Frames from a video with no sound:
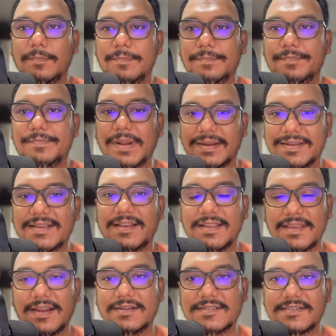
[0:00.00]
practically
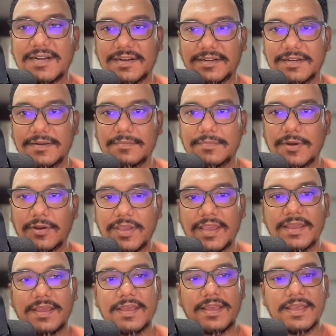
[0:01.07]
get started.
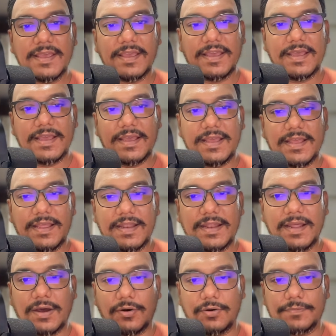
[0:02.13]
Okay.
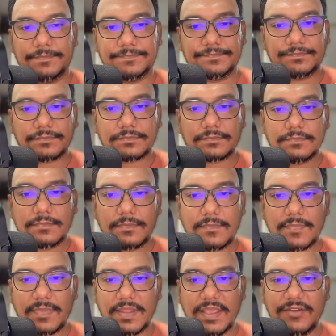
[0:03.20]
Now,
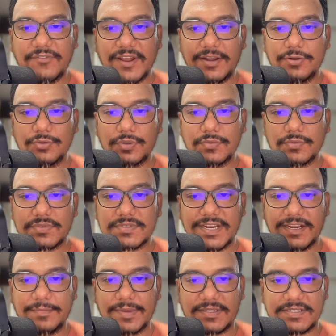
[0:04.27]
if I do
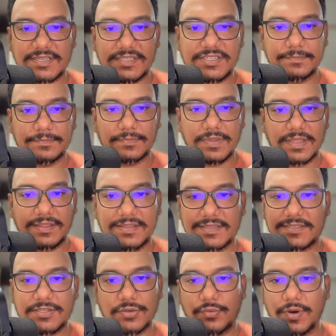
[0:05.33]
send message in
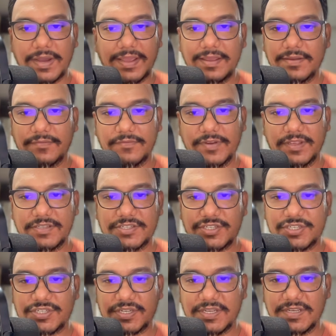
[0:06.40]
this UI,
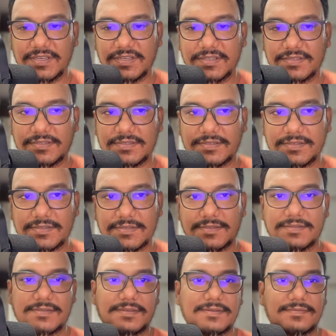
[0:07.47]
which
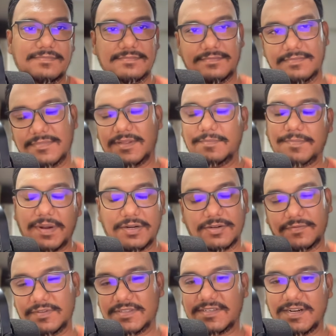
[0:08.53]
is a part
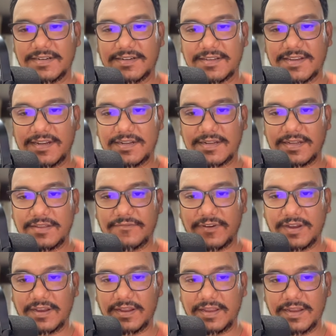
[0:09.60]
of the starter kit, if
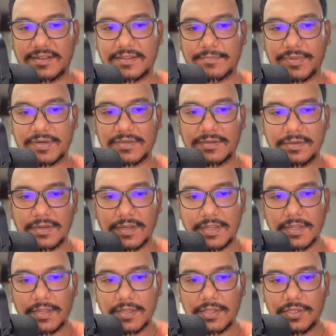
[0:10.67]
I hit the button,
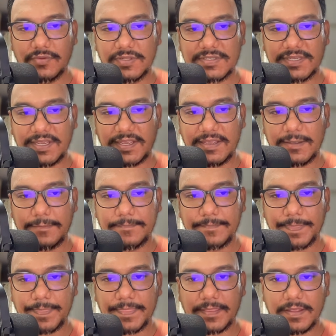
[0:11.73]
you will see
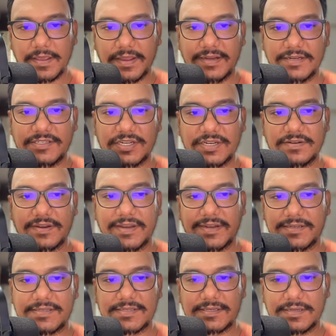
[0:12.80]
it
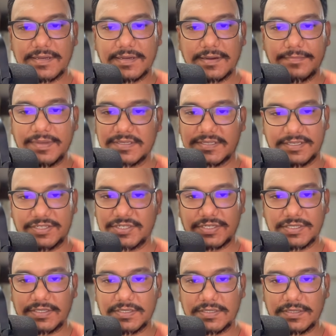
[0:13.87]
generates a
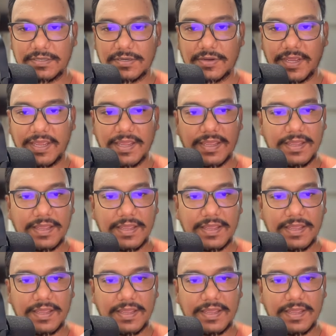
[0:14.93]
message. Okay.